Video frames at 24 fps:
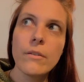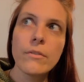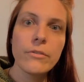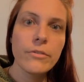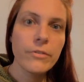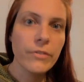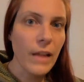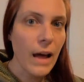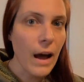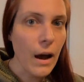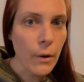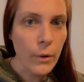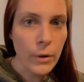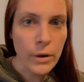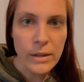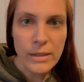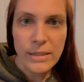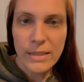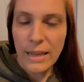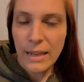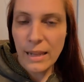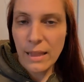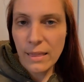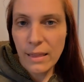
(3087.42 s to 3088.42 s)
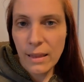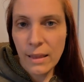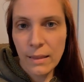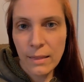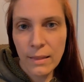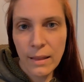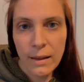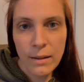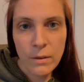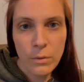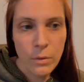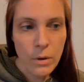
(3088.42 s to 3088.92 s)
Flowers, anything
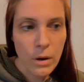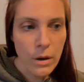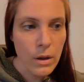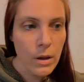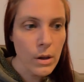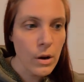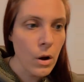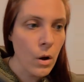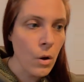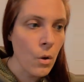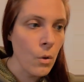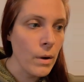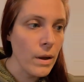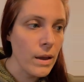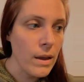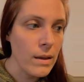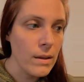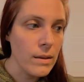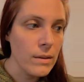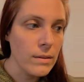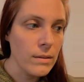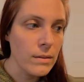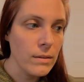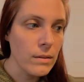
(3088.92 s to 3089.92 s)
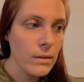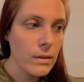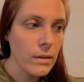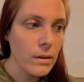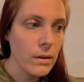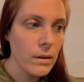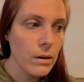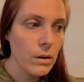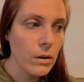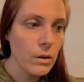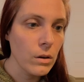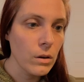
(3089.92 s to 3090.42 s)
that, you know, is
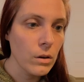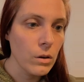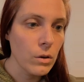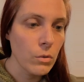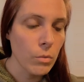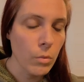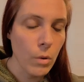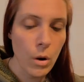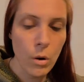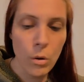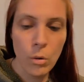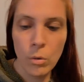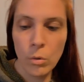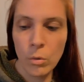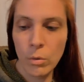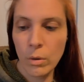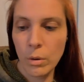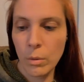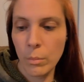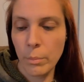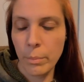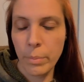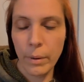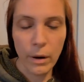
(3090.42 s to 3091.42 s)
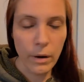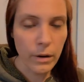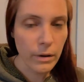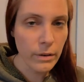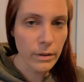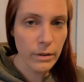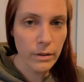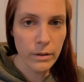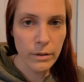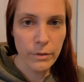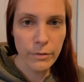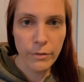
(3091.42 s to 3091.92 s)
grown,
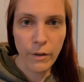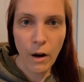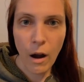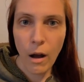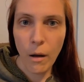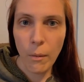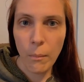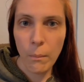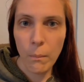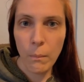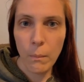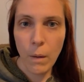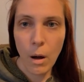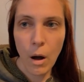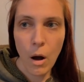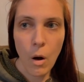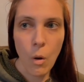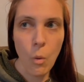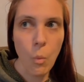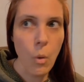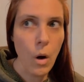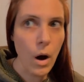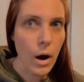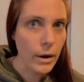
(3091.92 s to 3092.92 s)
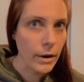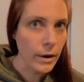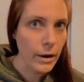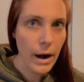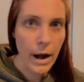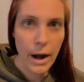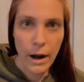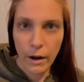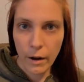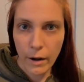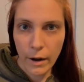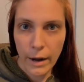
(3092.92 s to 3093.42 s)
birthed from a water
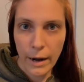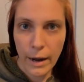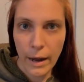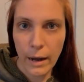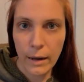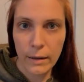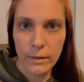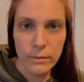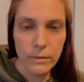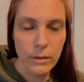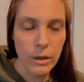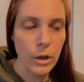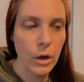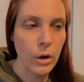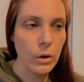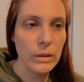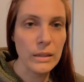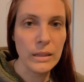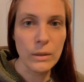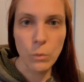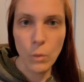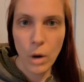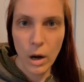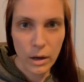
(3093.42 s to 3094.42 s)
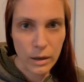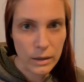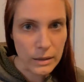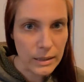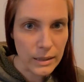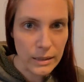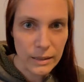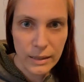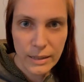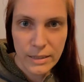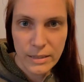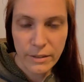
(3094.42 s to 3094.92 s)
area. You know, water
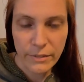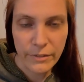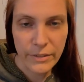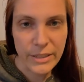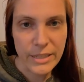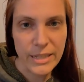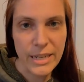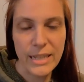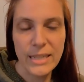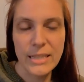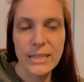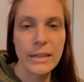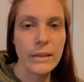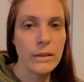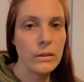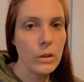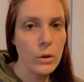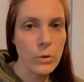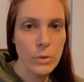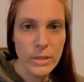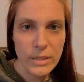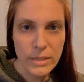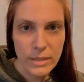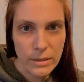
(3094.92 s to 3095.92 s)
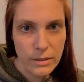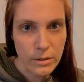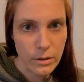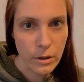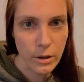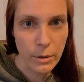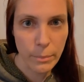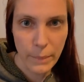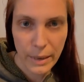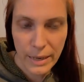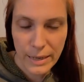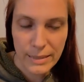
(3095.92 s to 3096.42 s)
lilies are fantastic. Lotuses
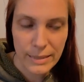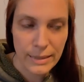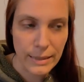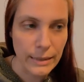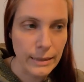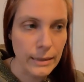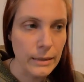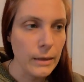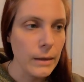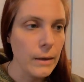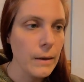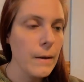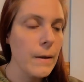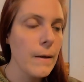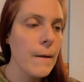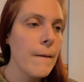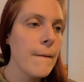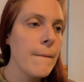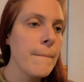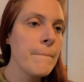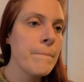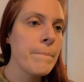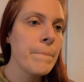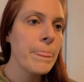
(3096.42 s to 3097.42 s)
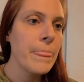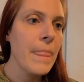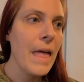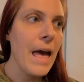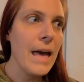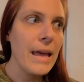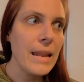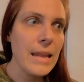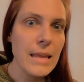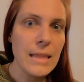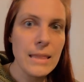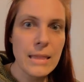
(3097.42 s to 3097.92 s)
are amazing.
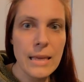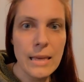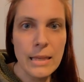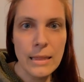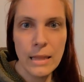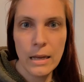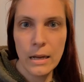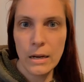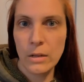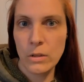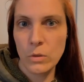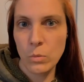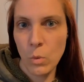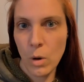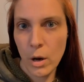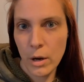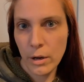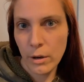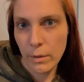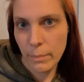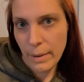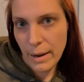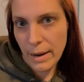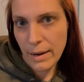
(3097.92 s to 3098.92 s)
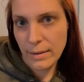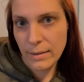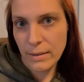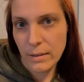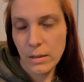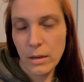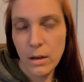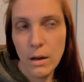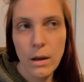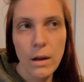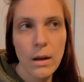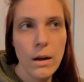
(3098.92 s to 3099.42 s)
Anything that is
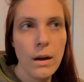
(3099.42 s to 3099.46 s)
water-based.